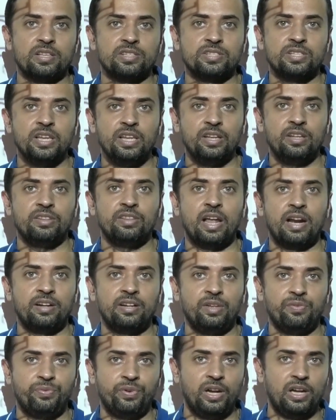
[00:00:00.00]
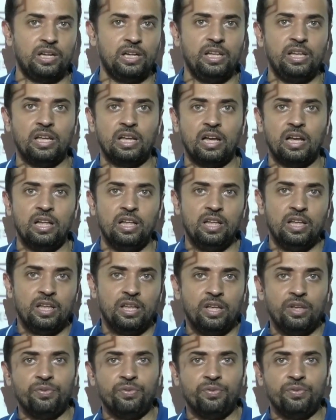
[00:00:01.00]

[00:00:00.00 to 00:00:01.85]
seen that definitely uh,